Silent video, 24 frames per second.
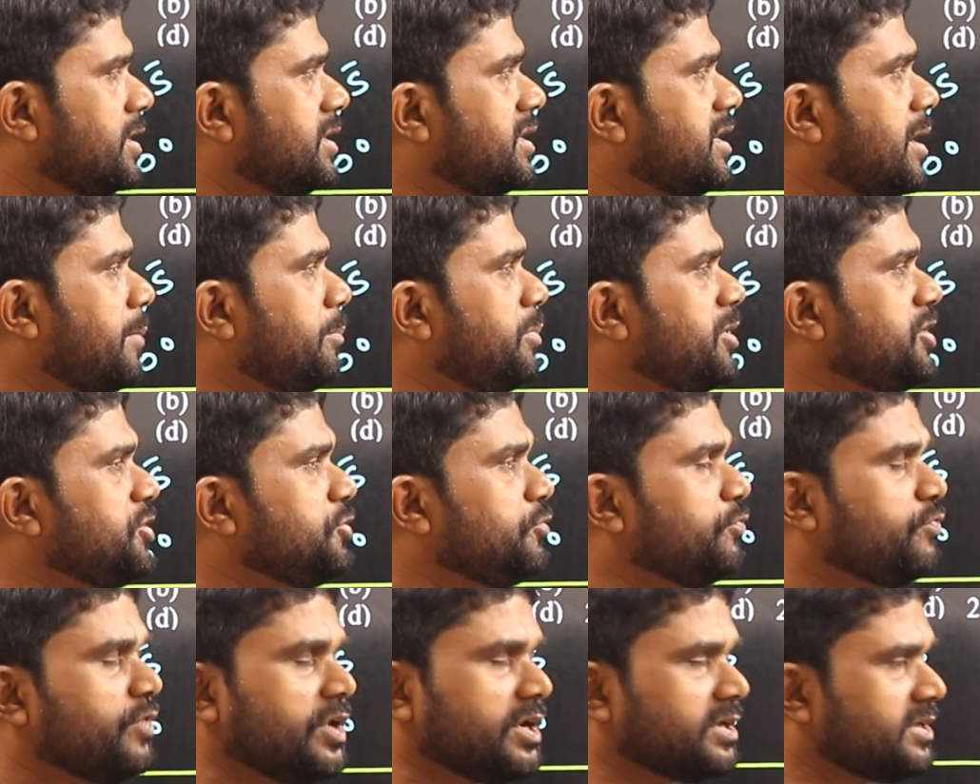
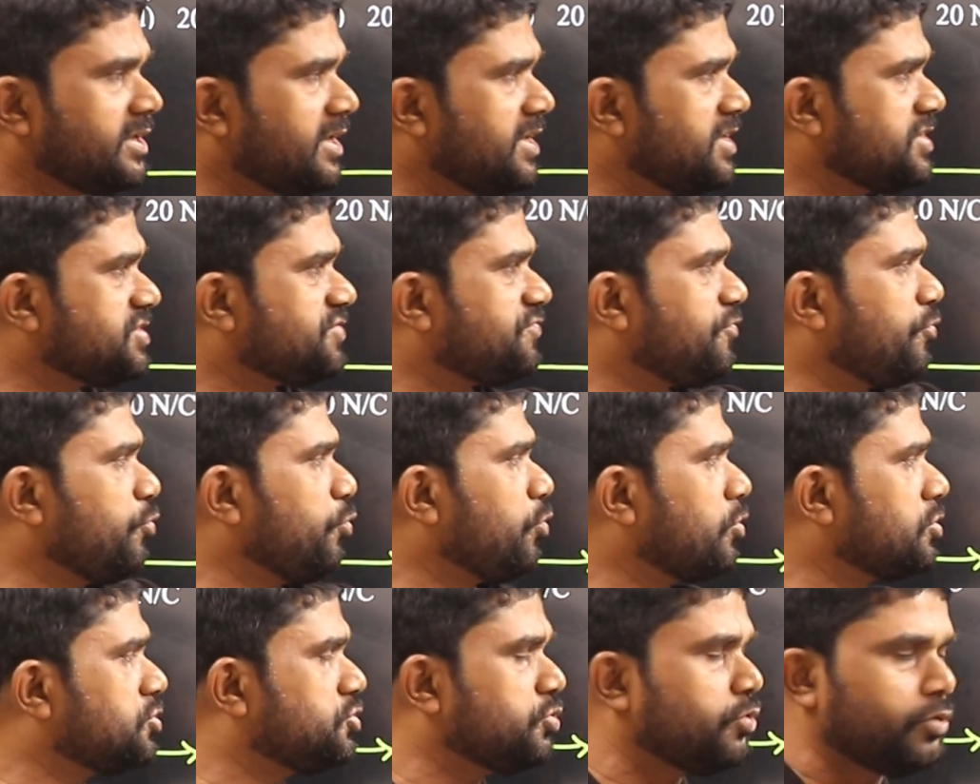W, work done is
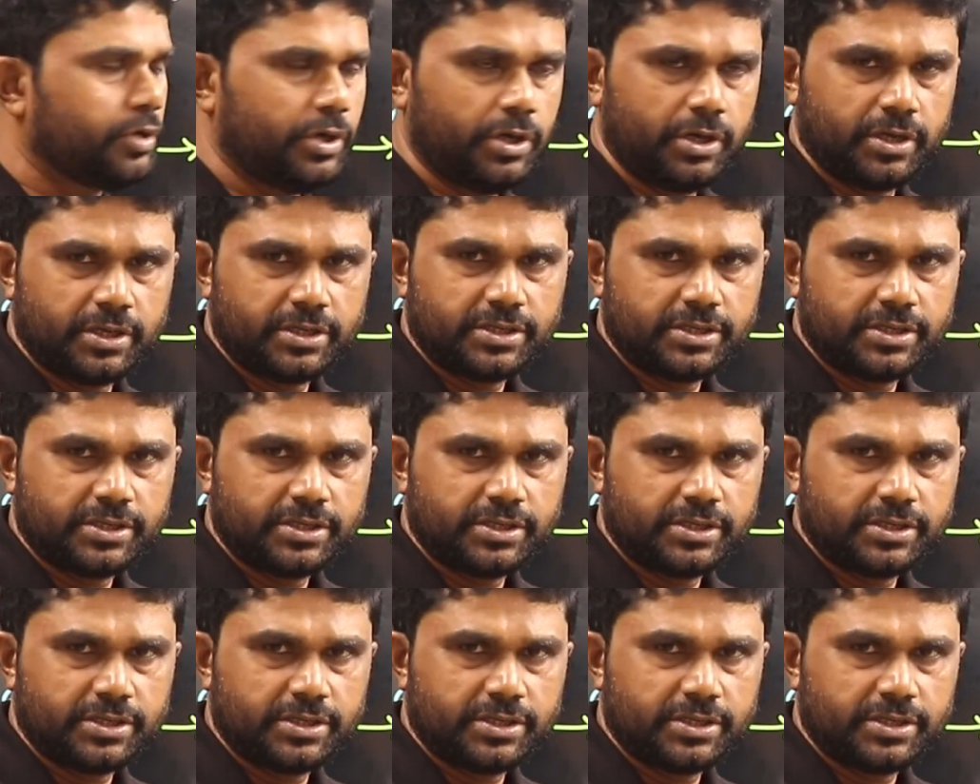4 joule.